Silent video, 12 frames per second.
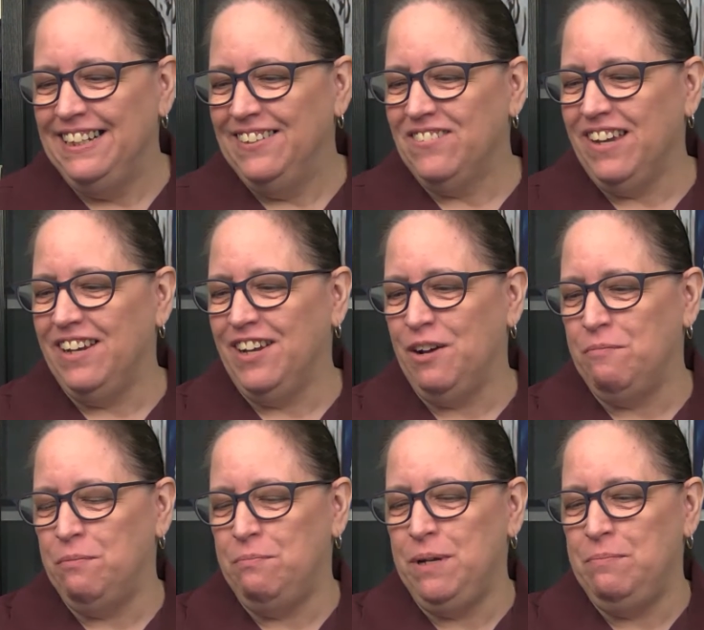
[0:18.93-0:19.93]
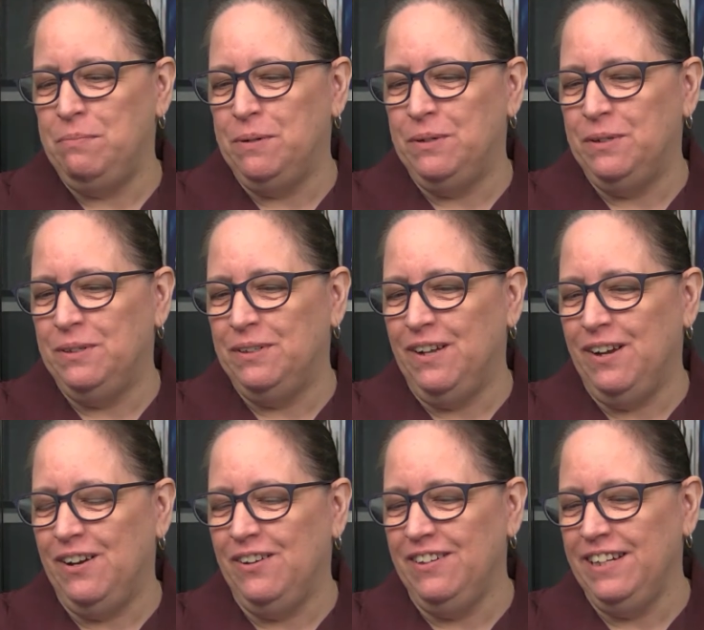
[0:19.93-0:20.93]
Got a couple people
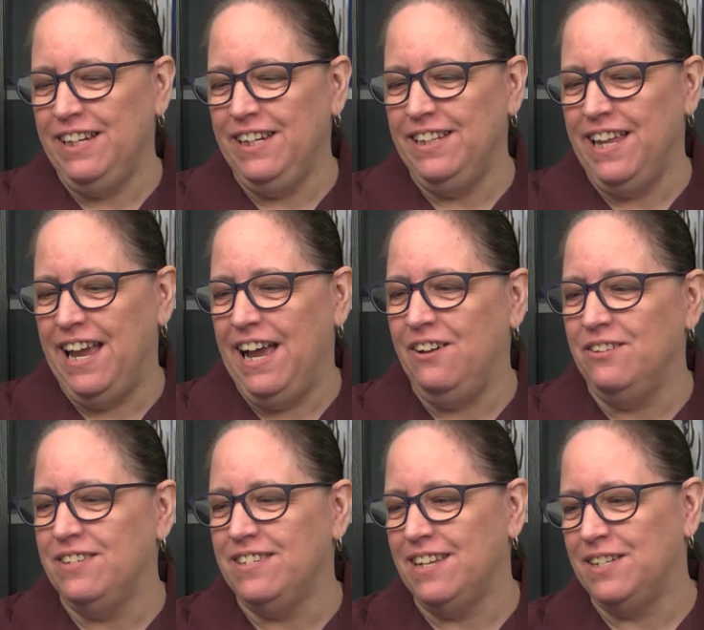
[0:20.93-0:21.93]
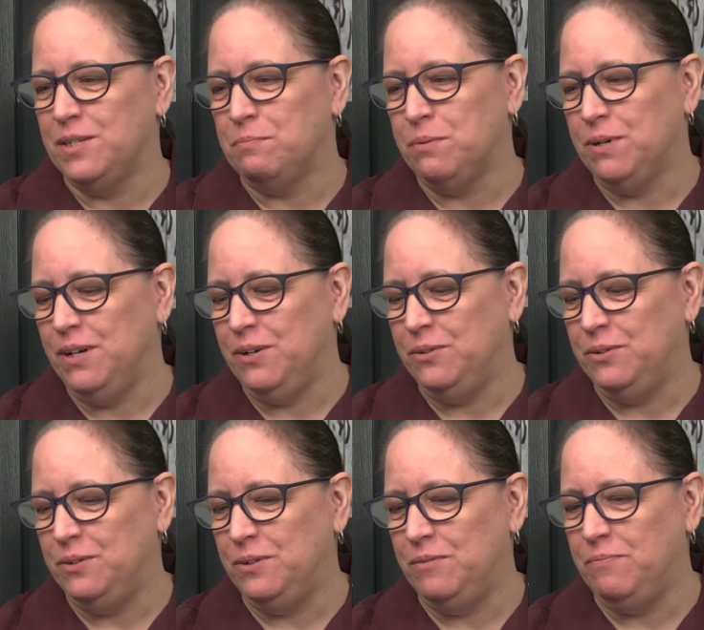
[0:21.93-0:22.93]
already in the house. That's pretty
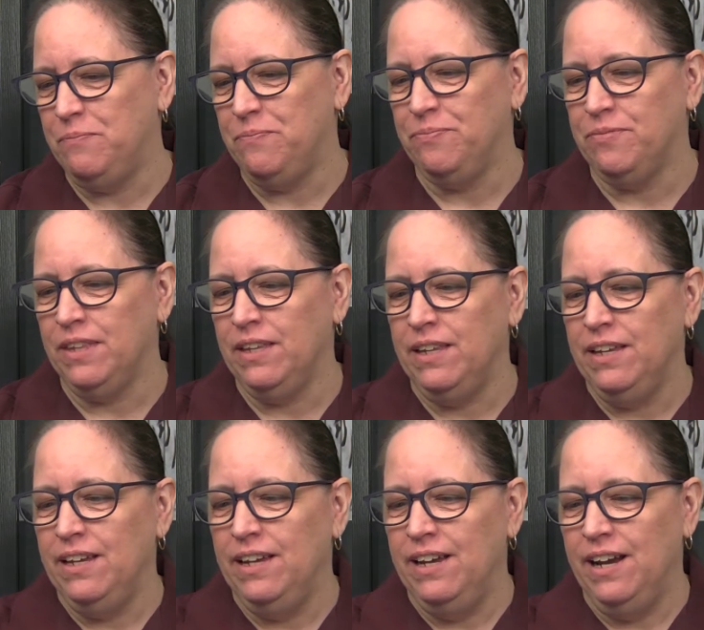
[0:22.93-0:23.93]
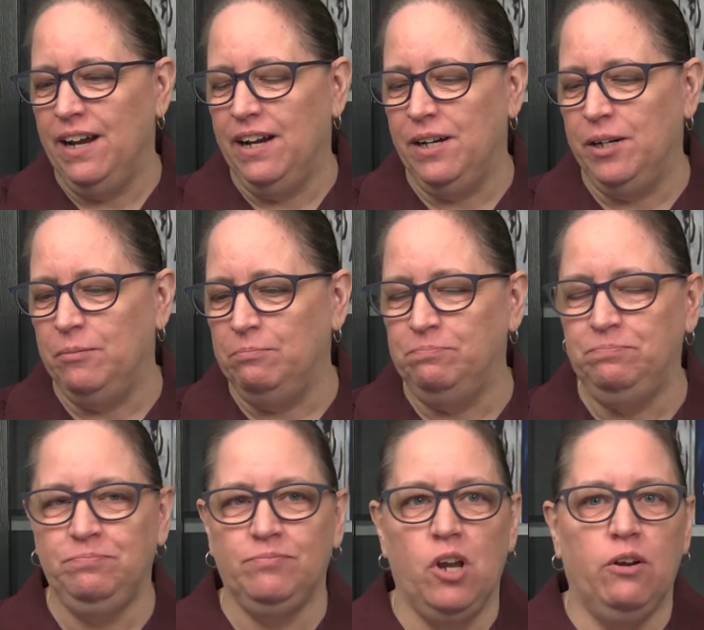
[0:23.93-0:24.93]
cool.
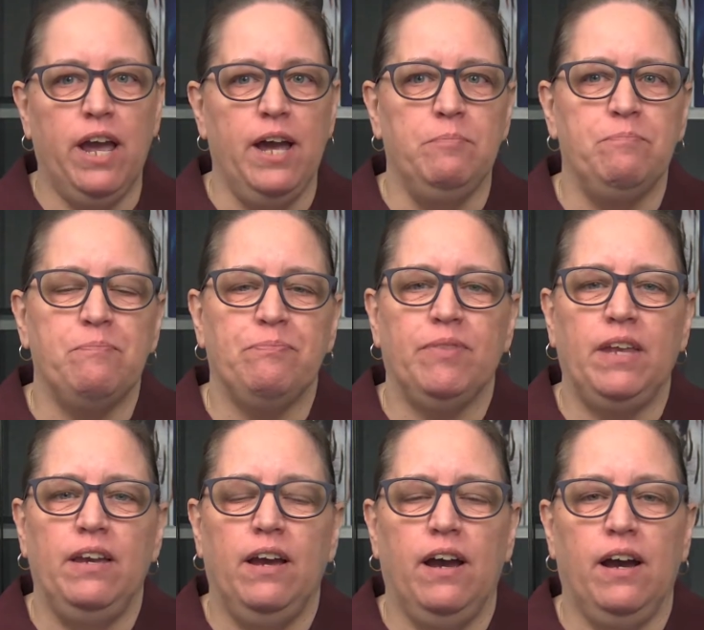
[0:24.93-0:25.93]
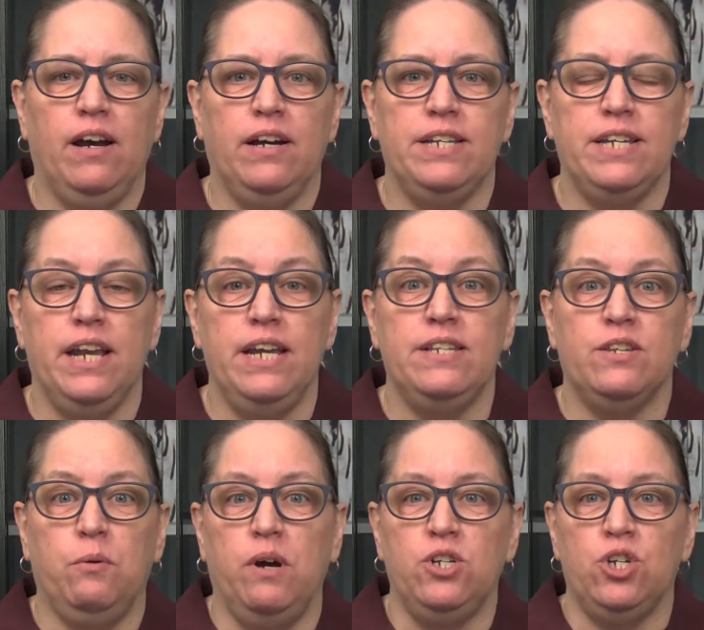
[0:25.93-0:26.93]
Okay. Today's
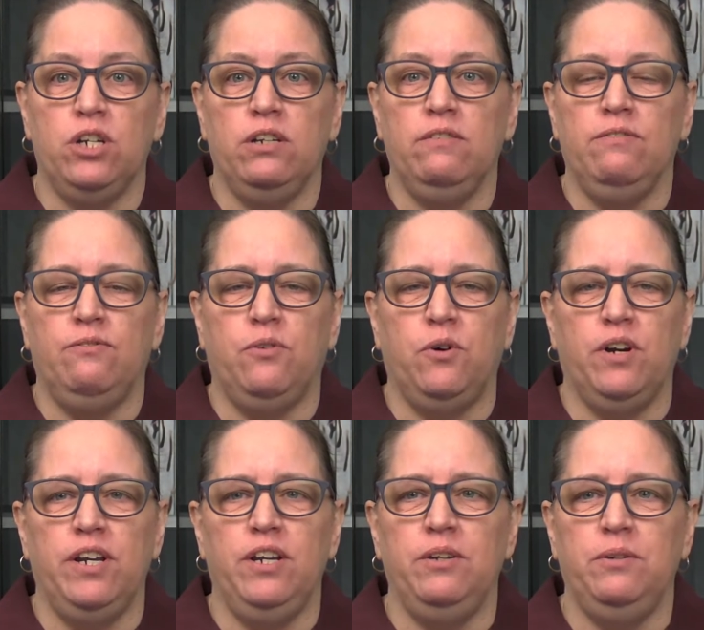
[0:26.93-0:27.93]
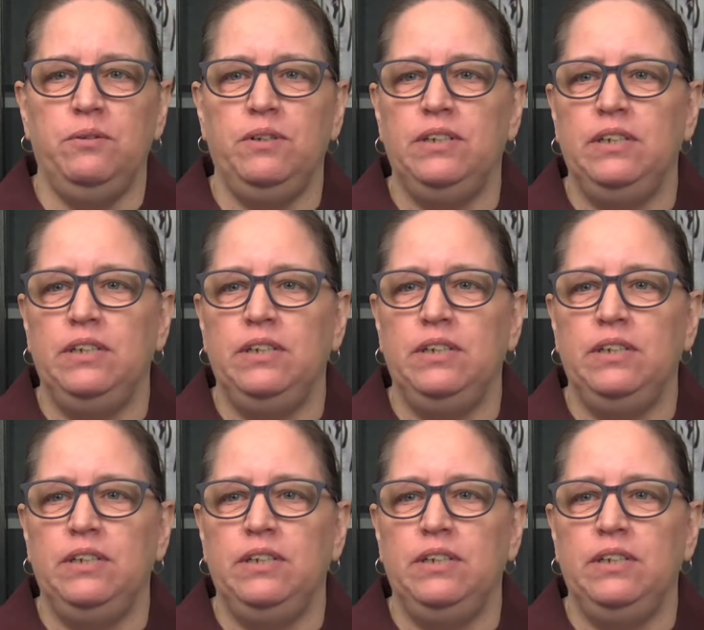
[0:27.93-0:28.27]
question for you